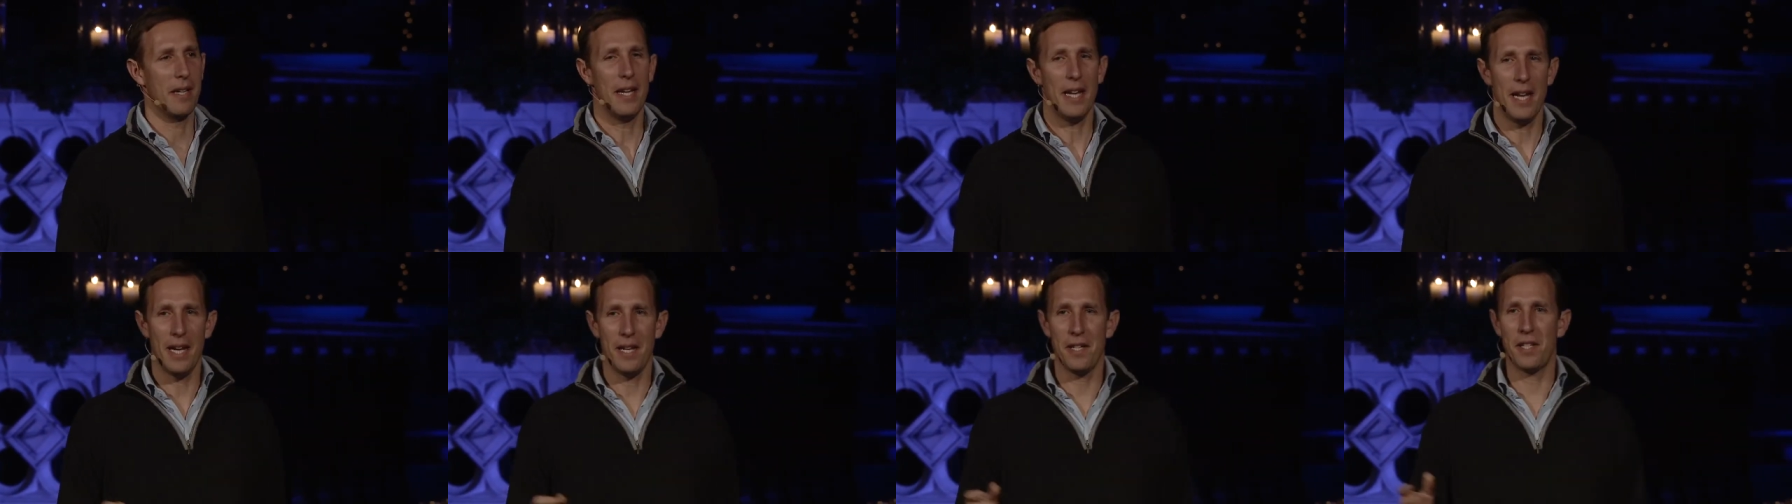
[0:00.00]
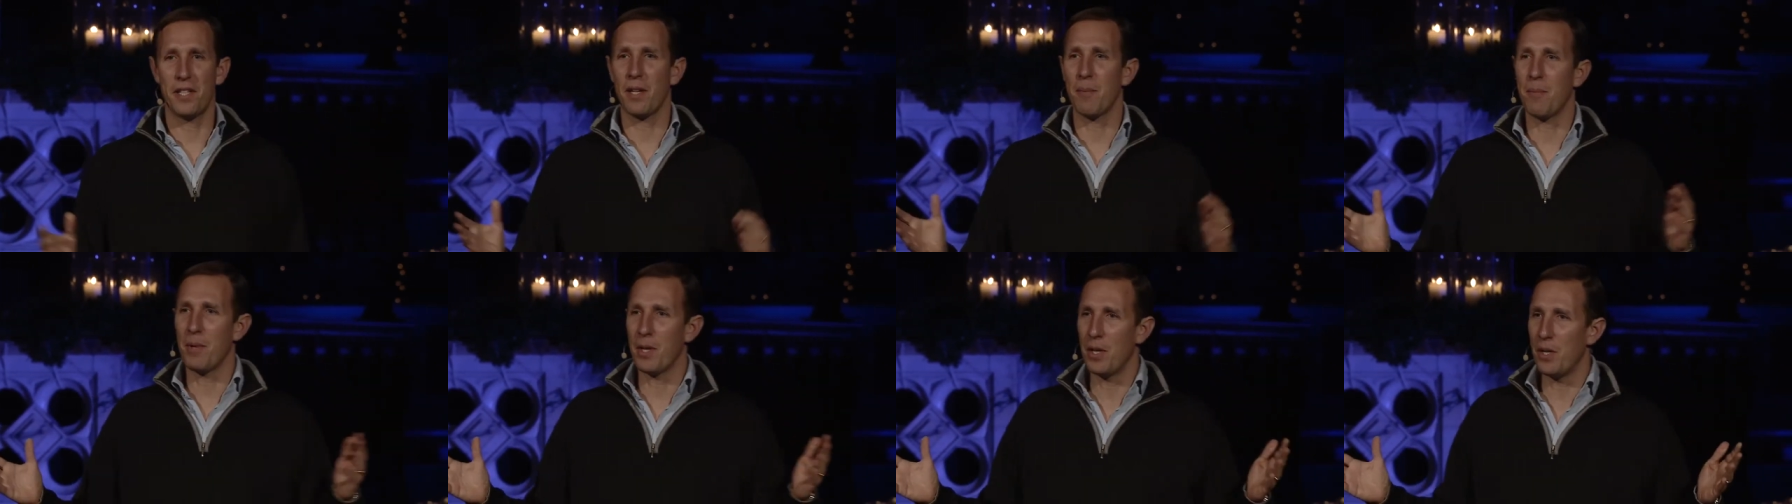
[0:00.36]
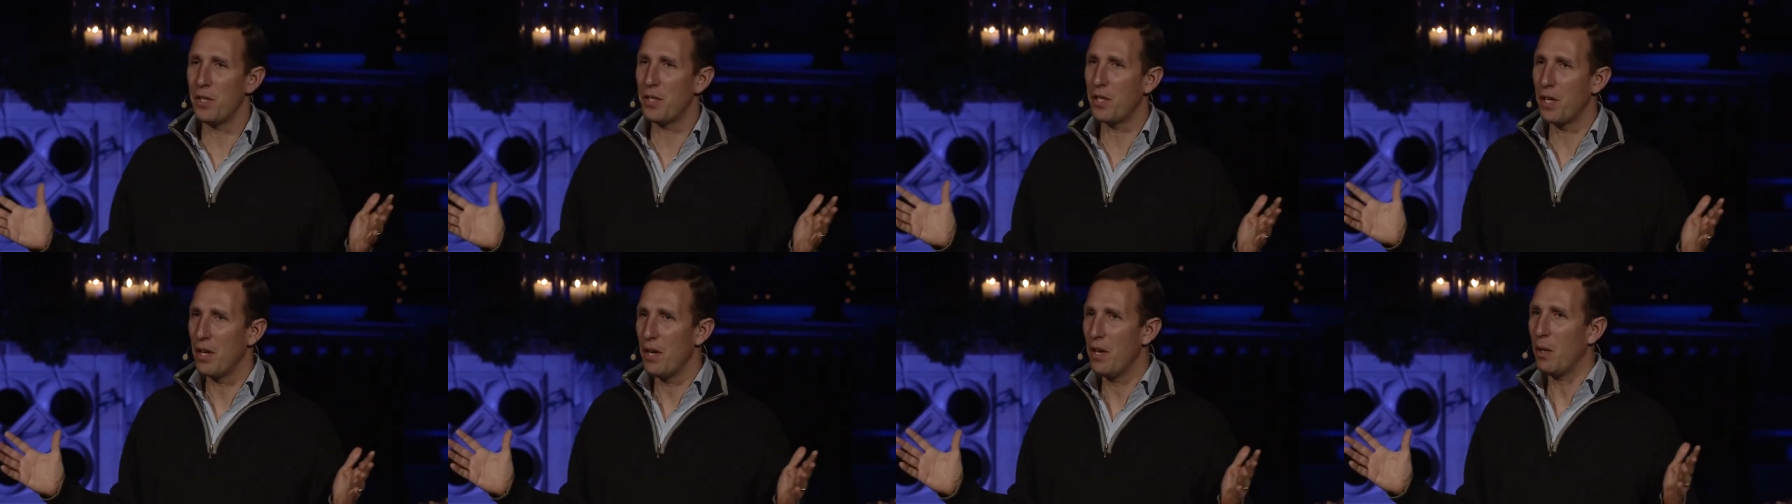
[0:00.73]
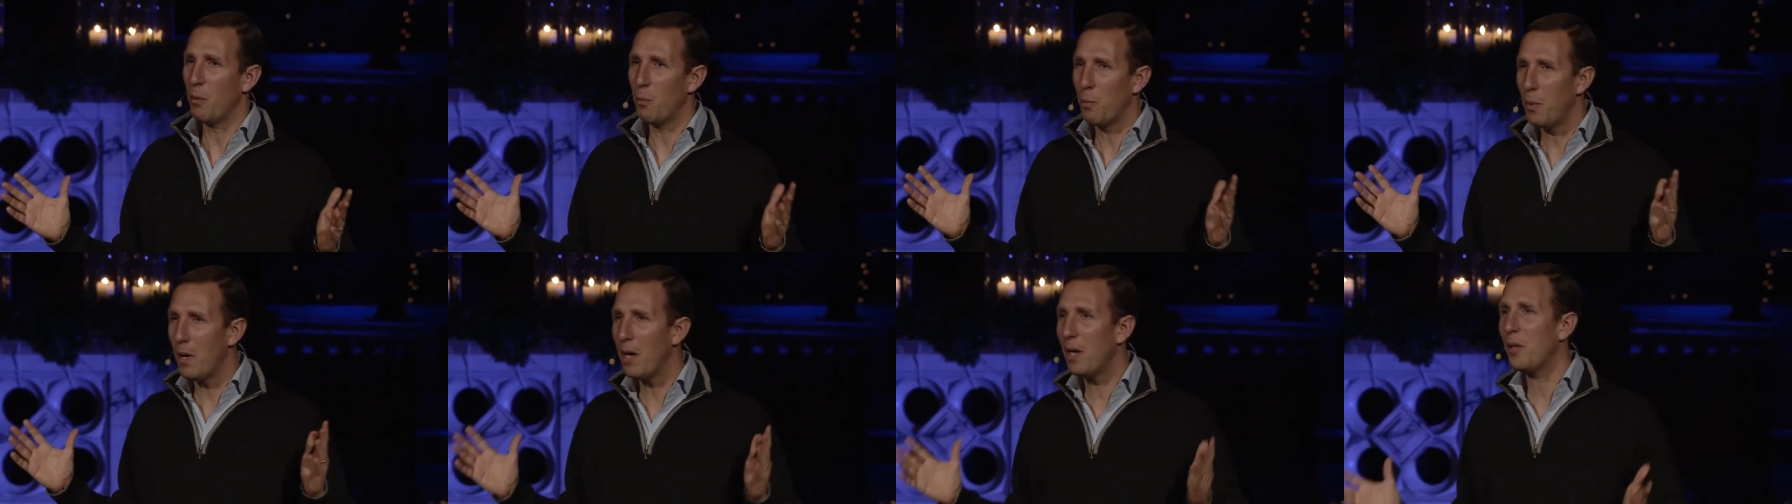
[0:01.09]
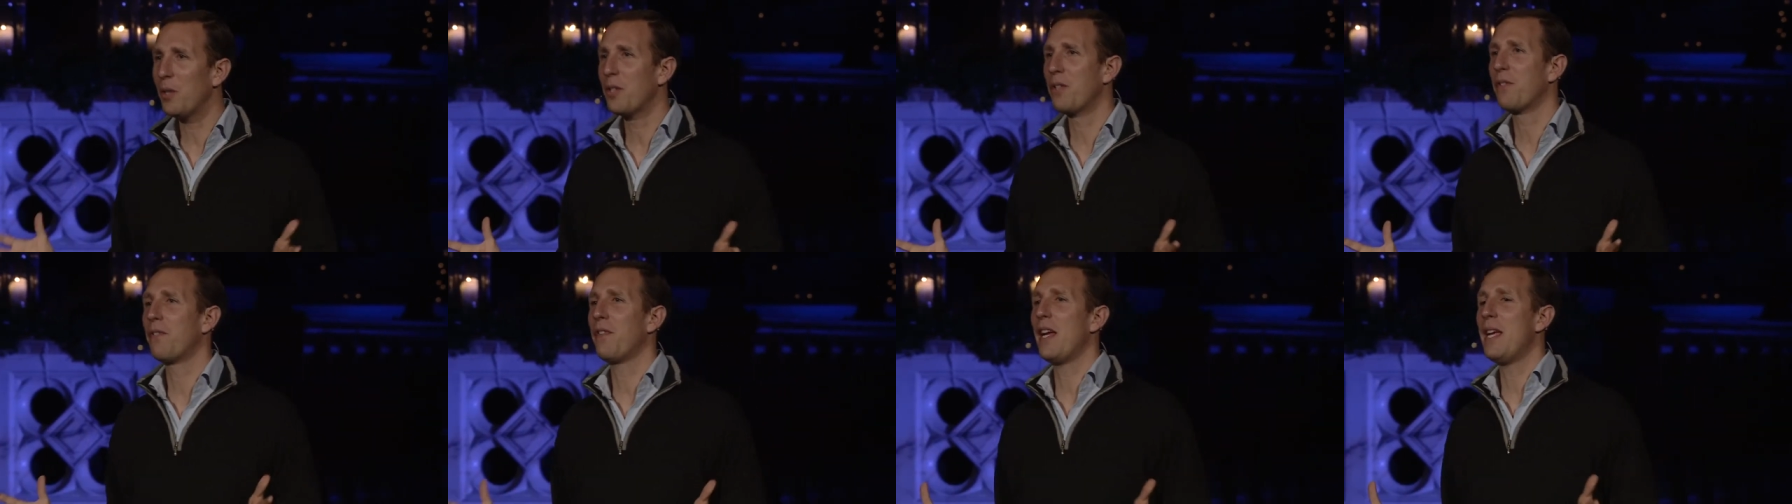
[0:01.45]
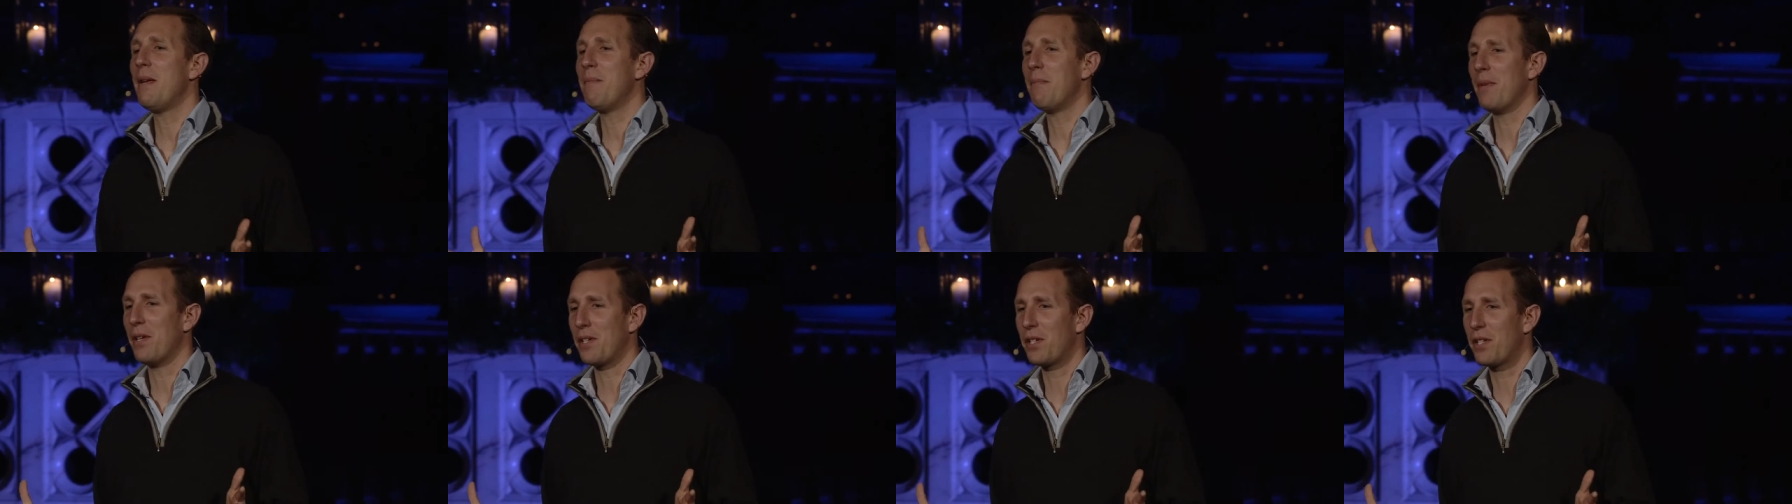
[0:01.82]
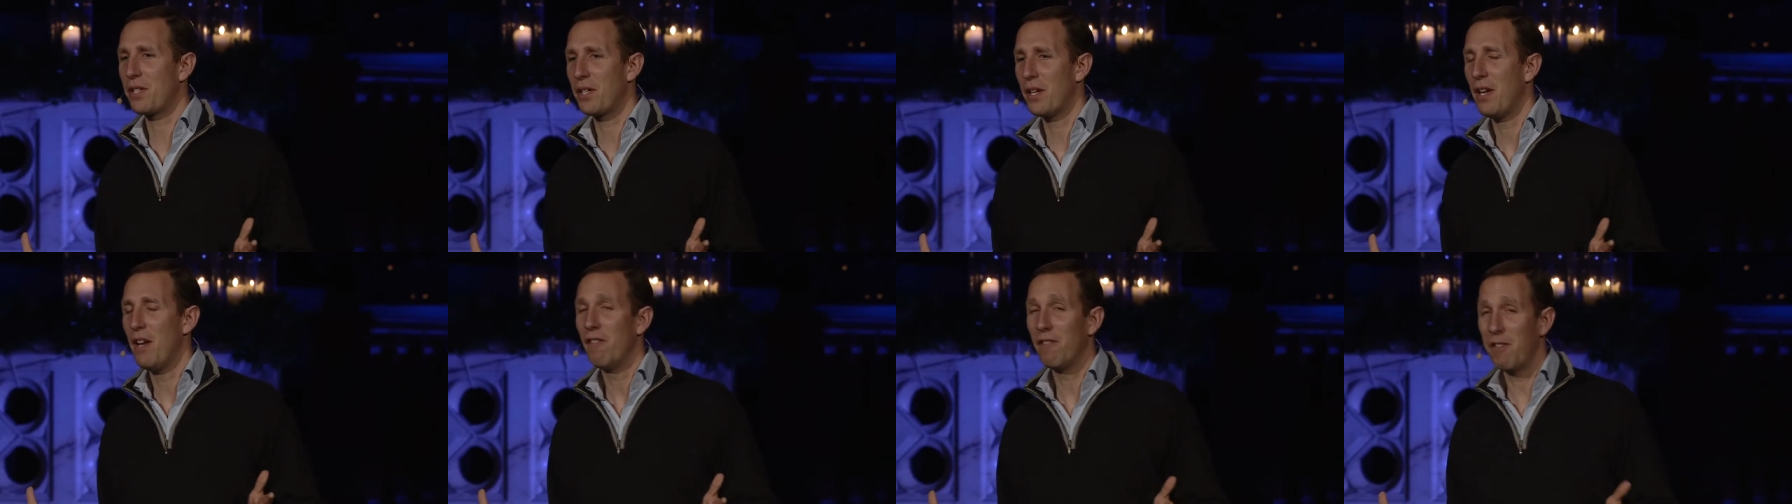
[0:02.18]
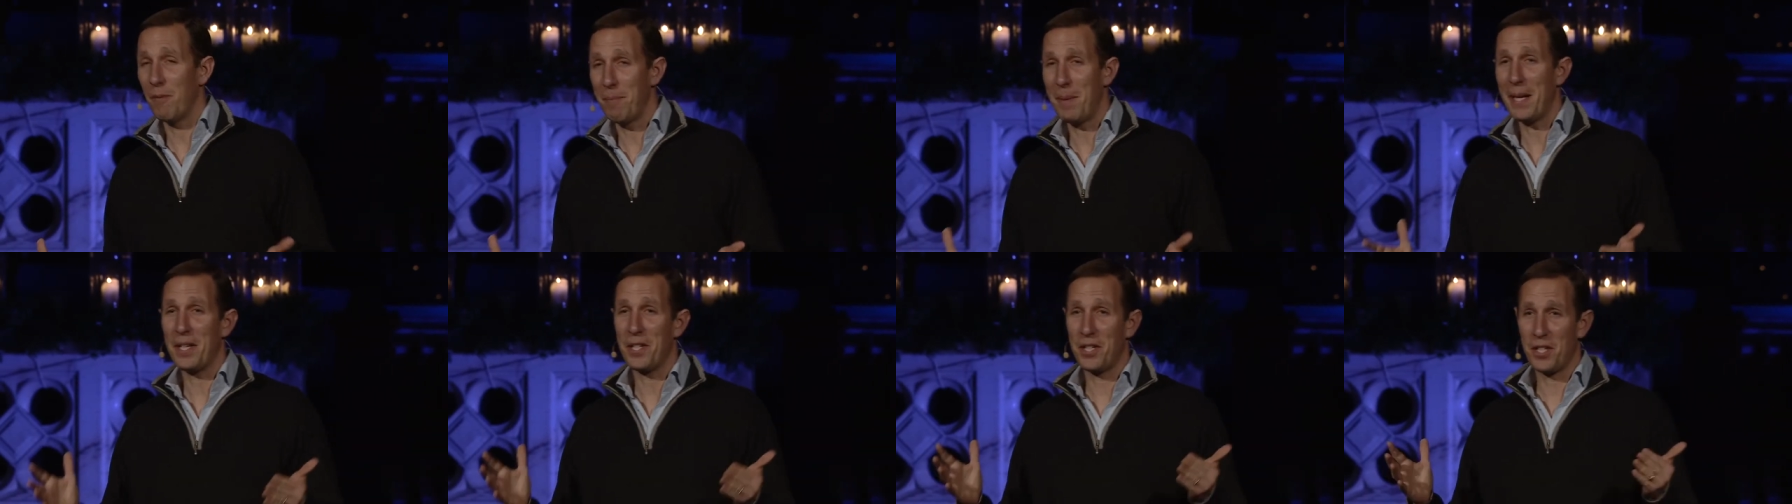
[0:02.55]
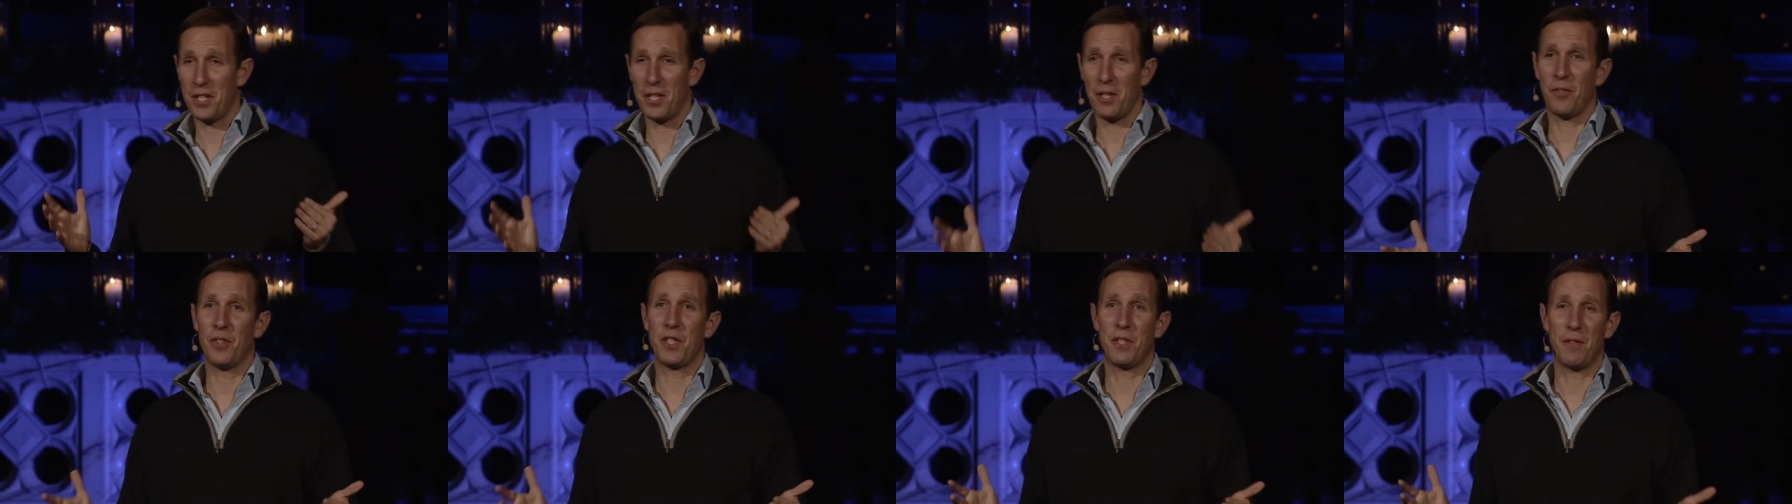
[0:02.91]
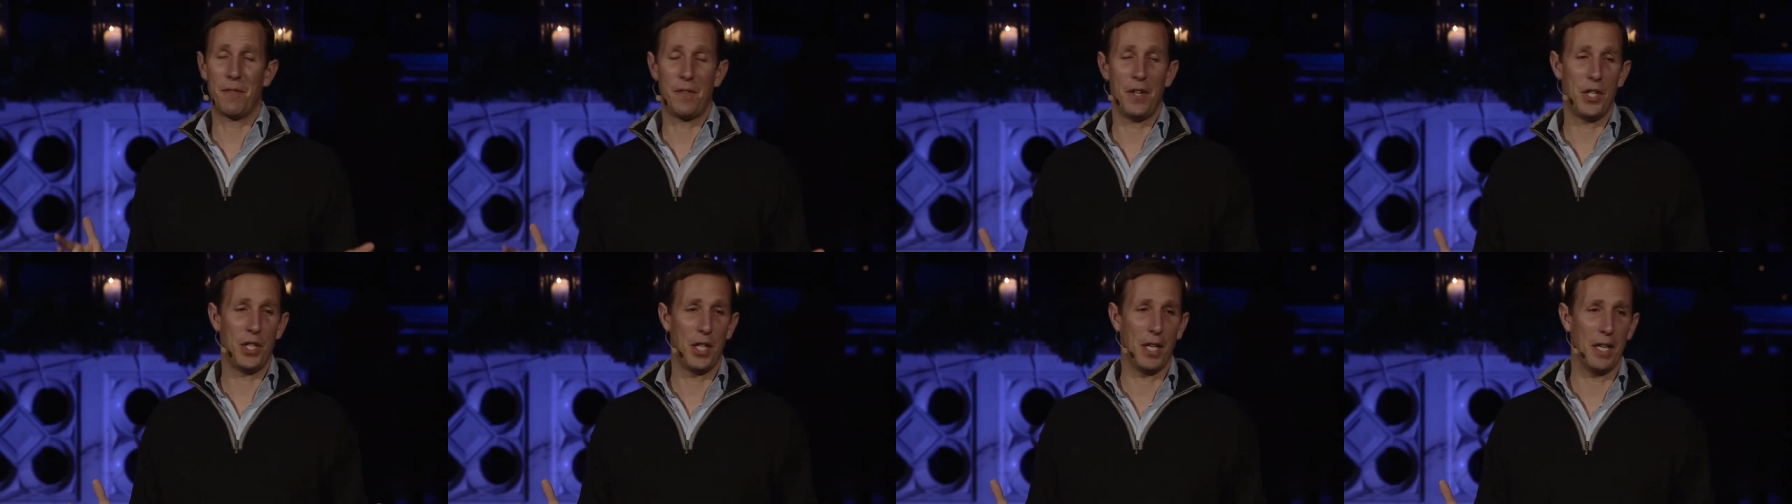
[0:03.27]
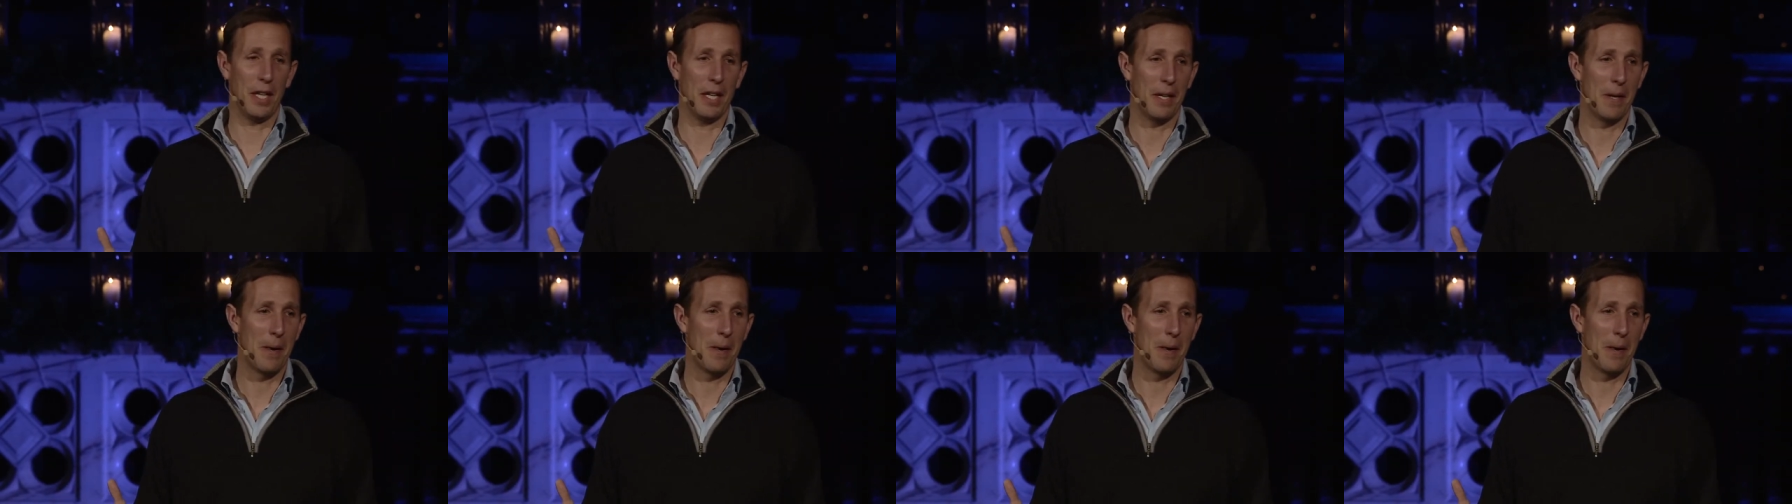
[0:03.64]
Here's someone who's world famous for being self sufficient.